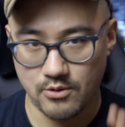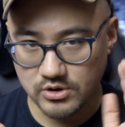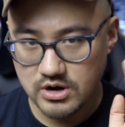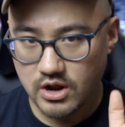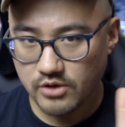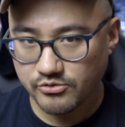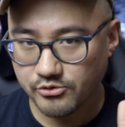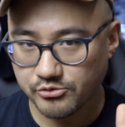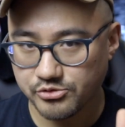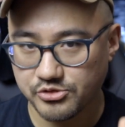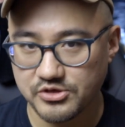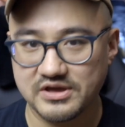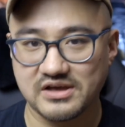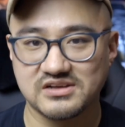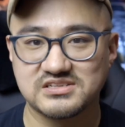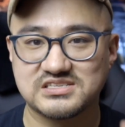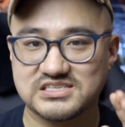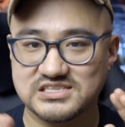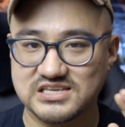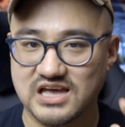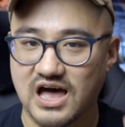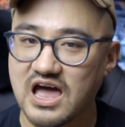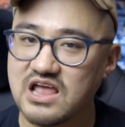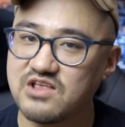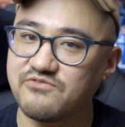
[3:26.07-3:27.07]
another thing,
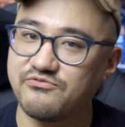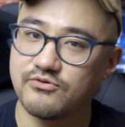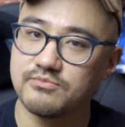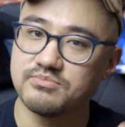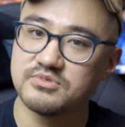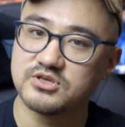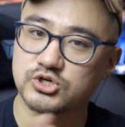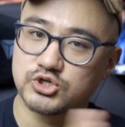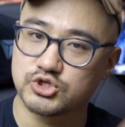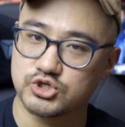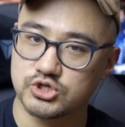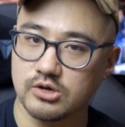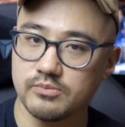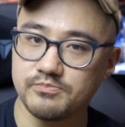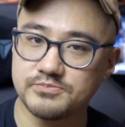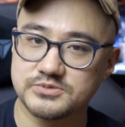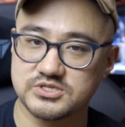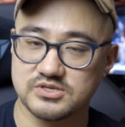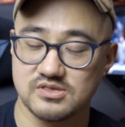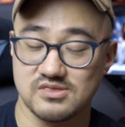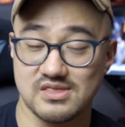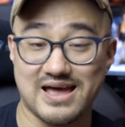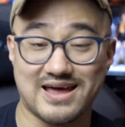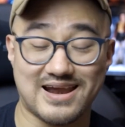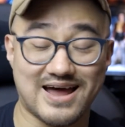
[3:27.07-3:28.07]
aside from the
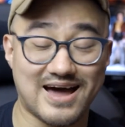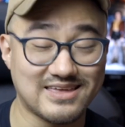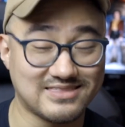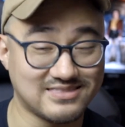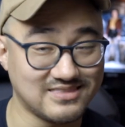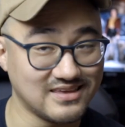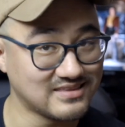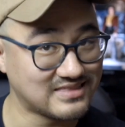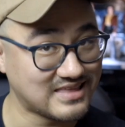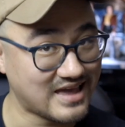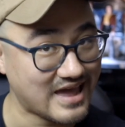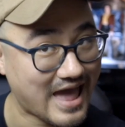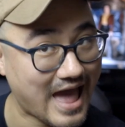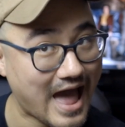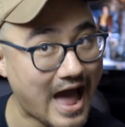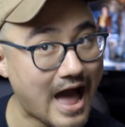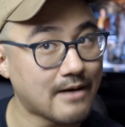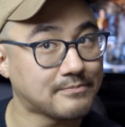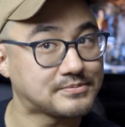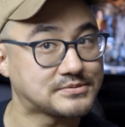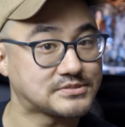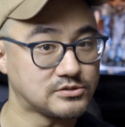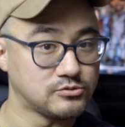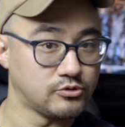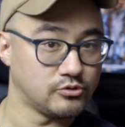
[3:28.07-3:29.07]
ships that I think they
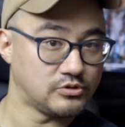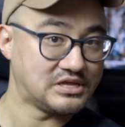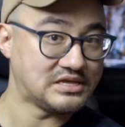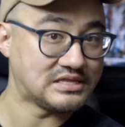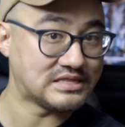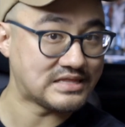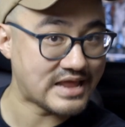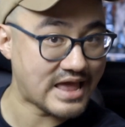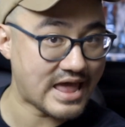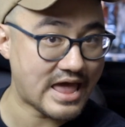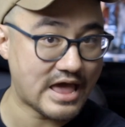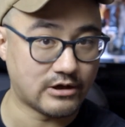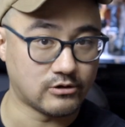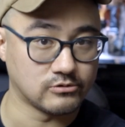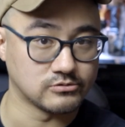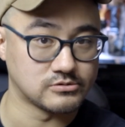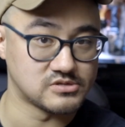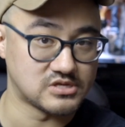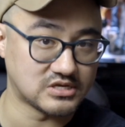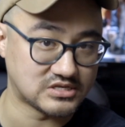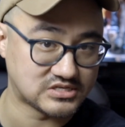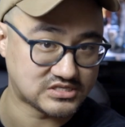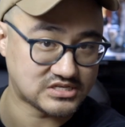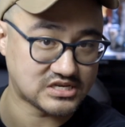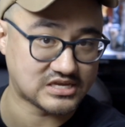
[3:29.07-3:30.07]
absolutely nailed,
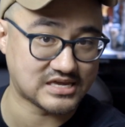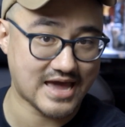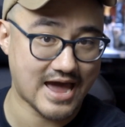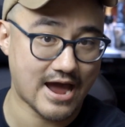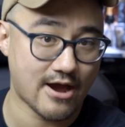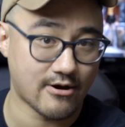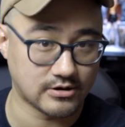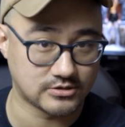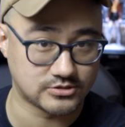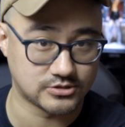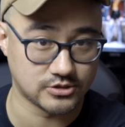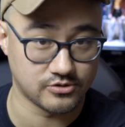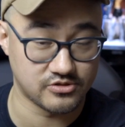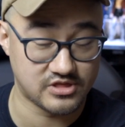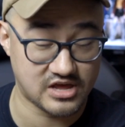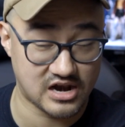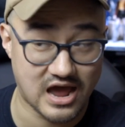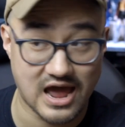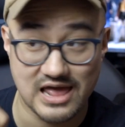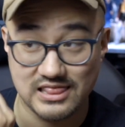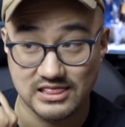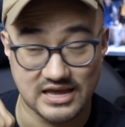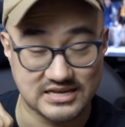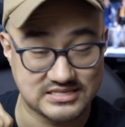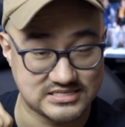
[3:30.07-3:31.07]
this is a character that
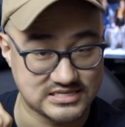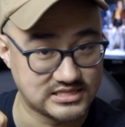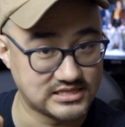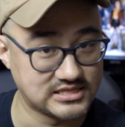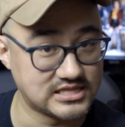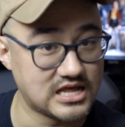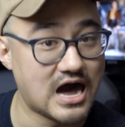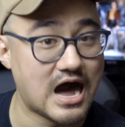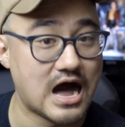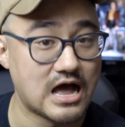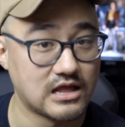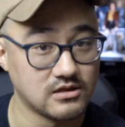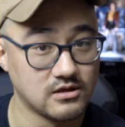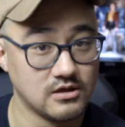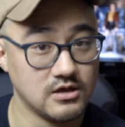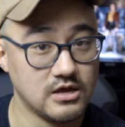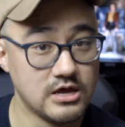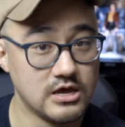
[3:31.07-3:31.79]
I liked a lot,